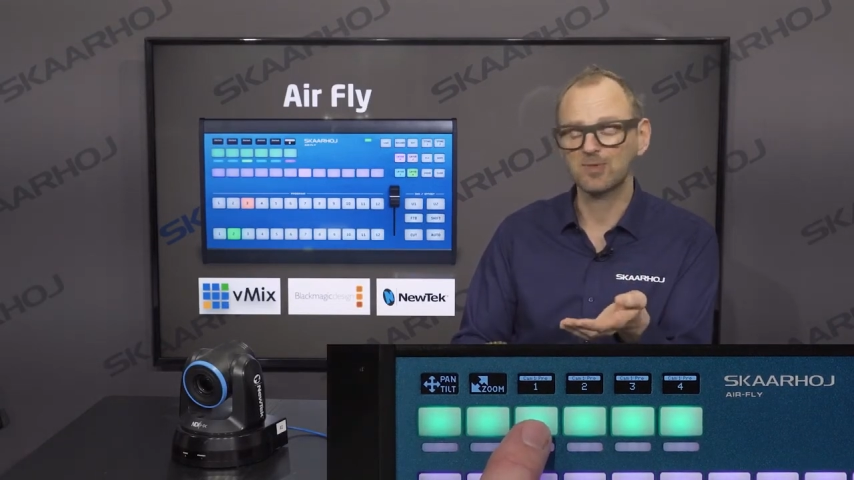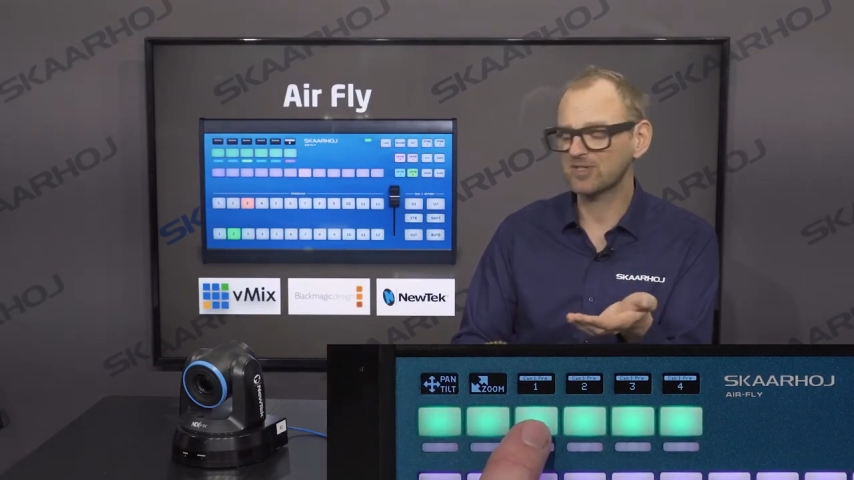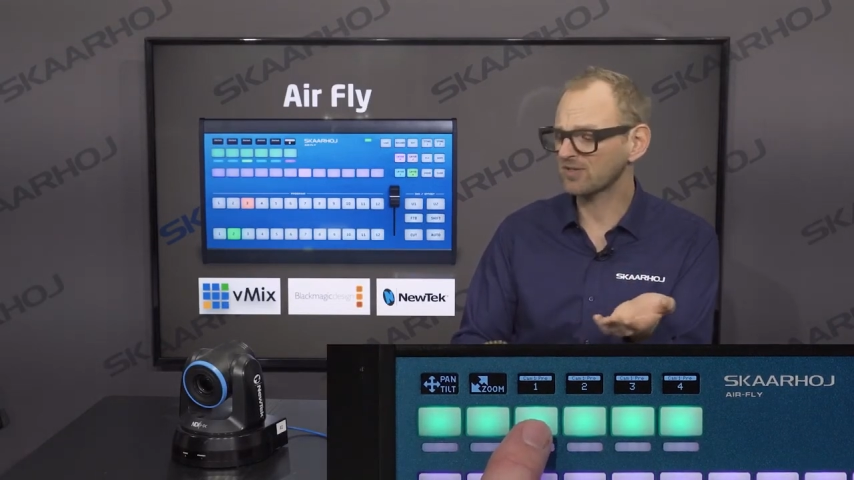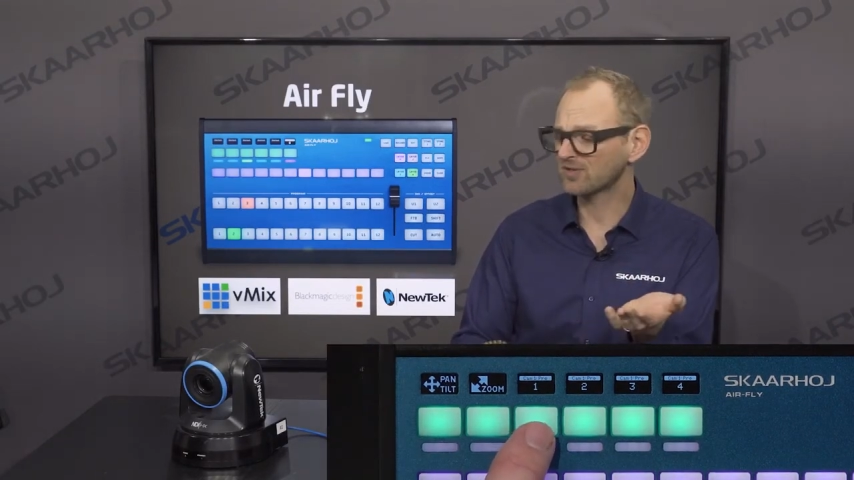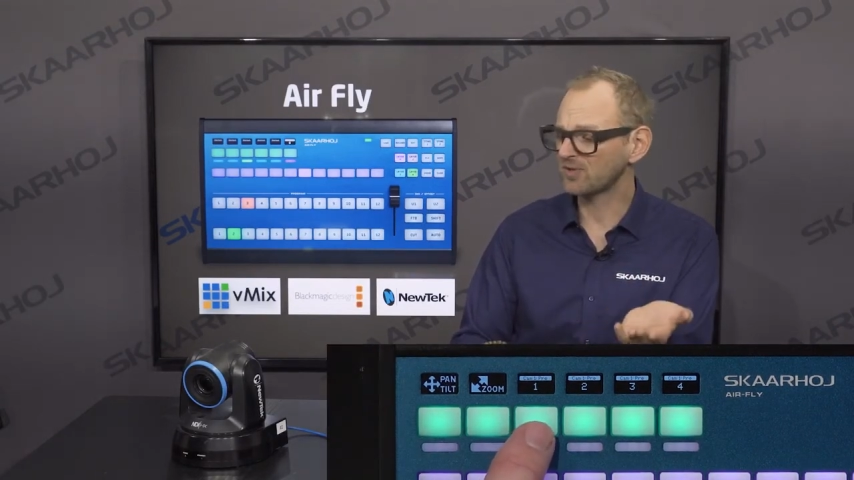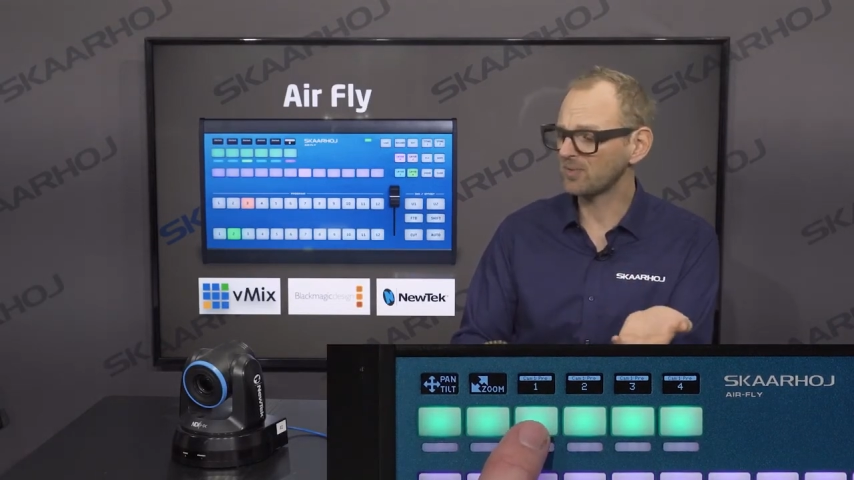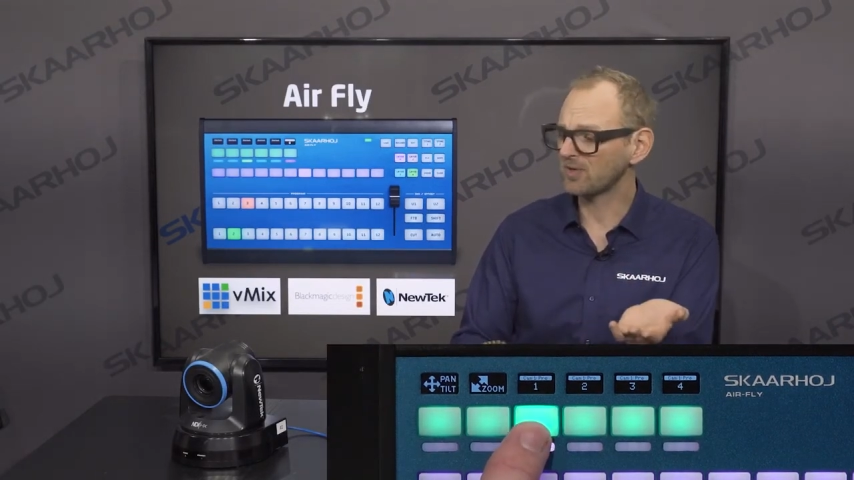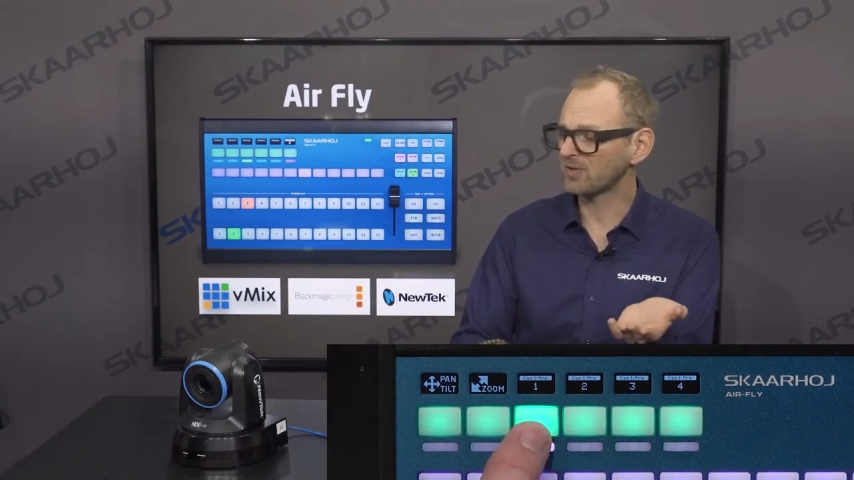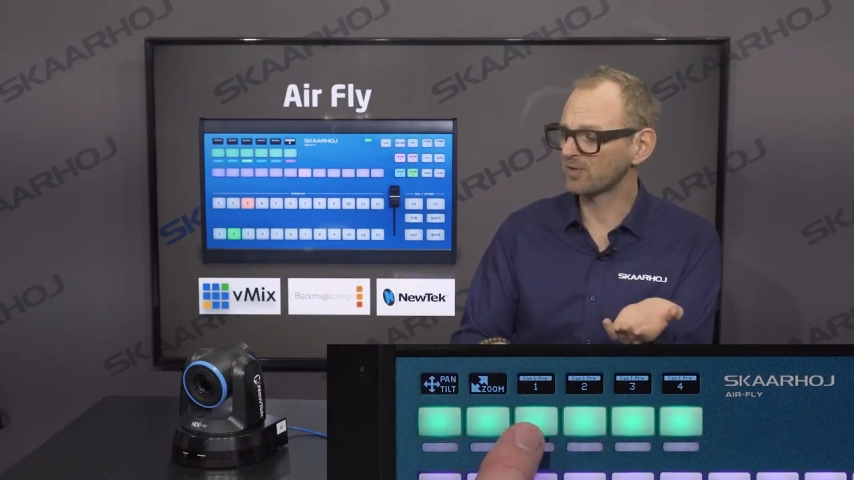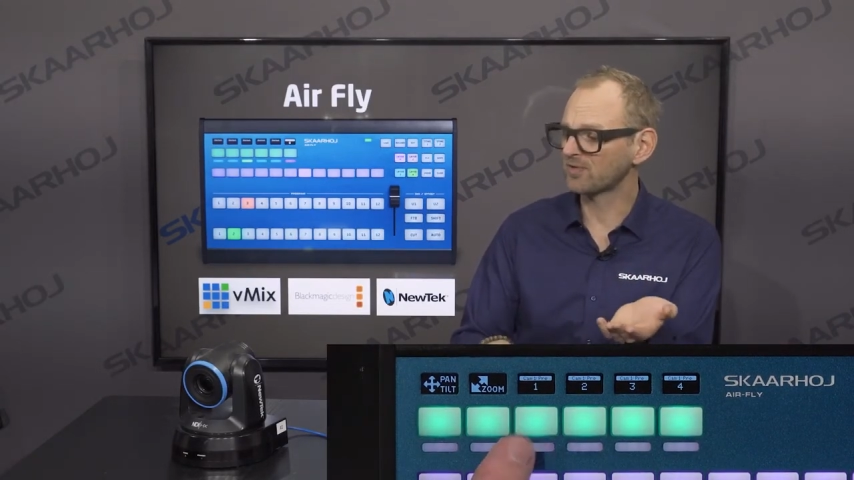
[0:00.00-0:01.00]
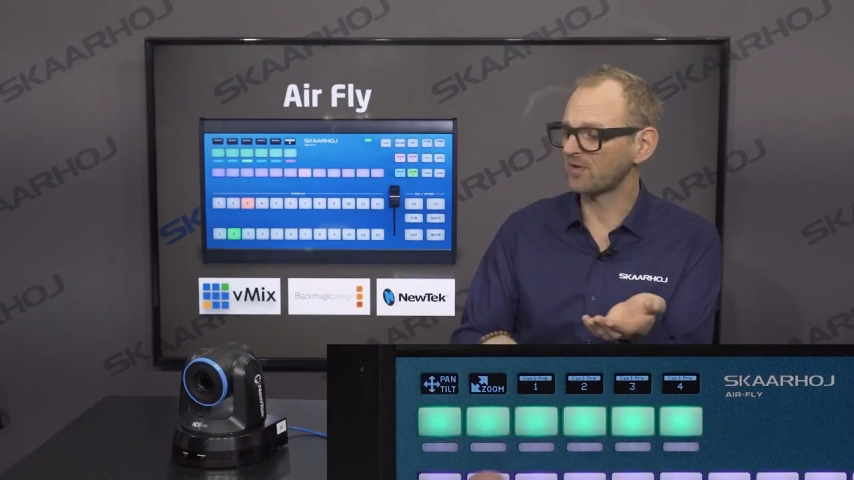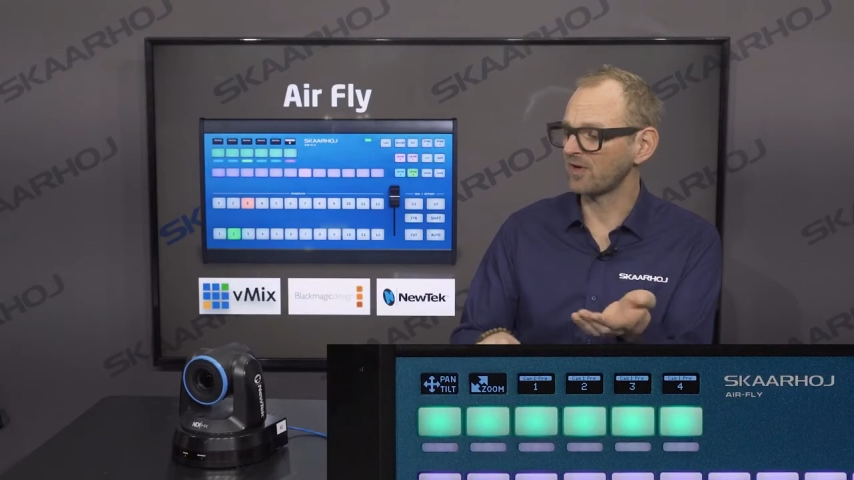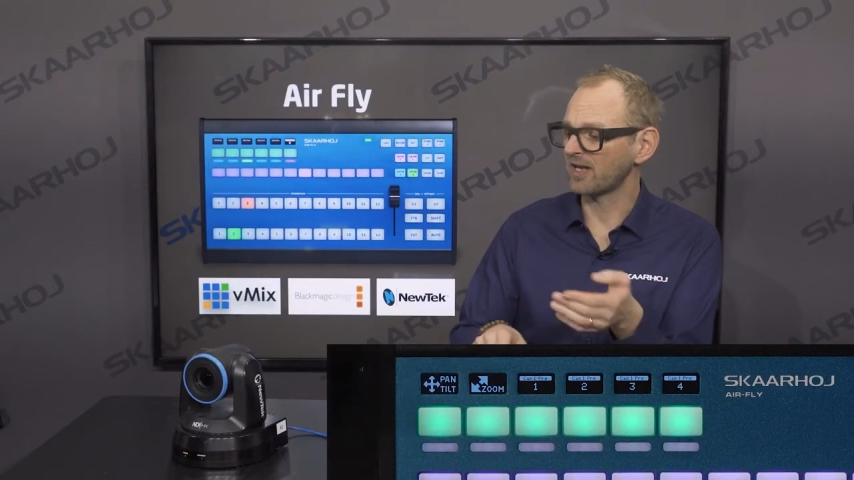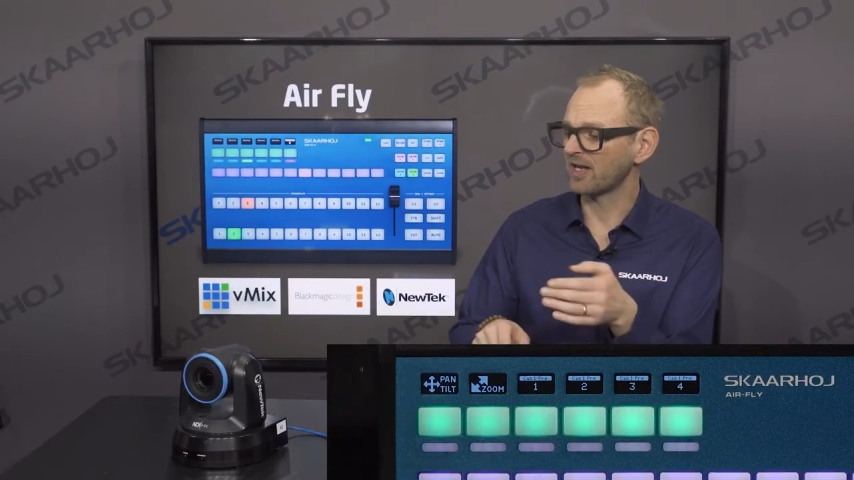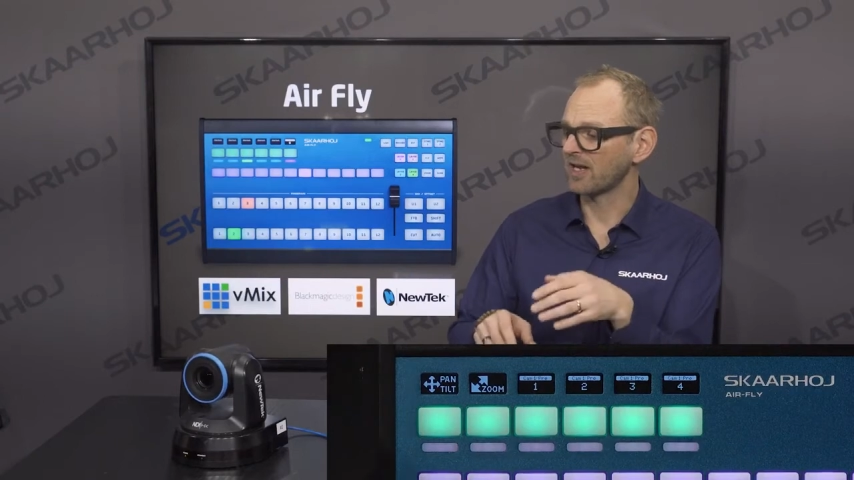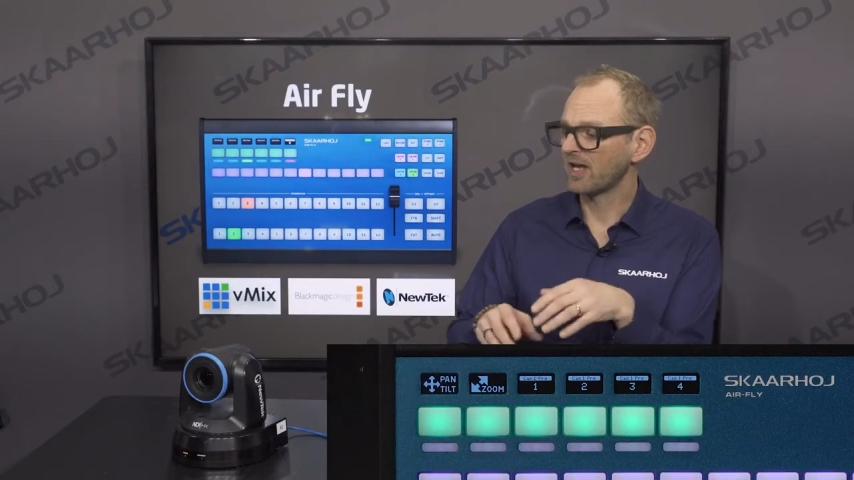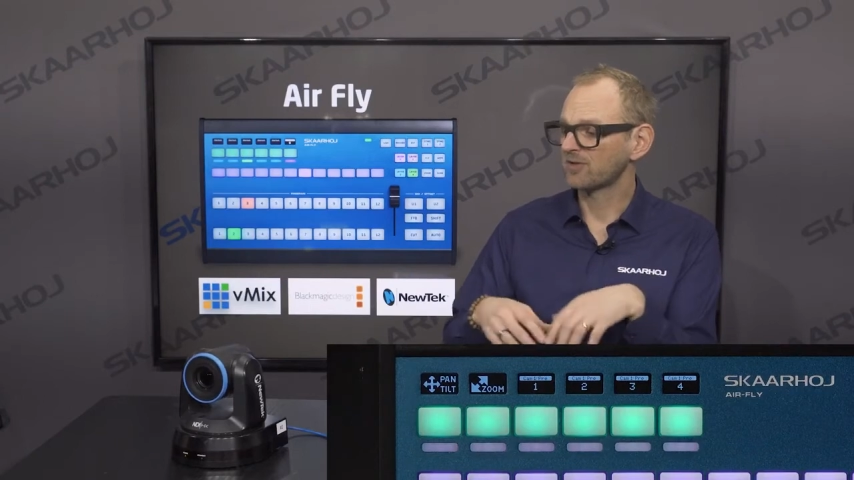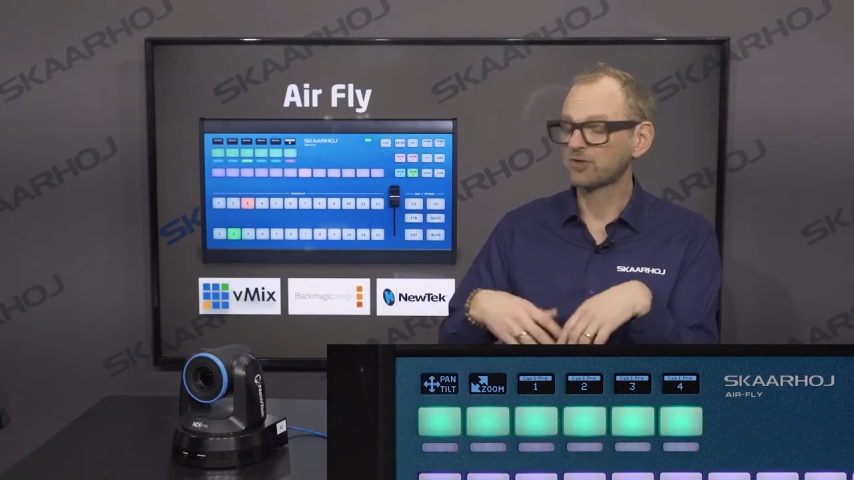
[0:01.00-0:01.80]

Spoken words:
which are super useful in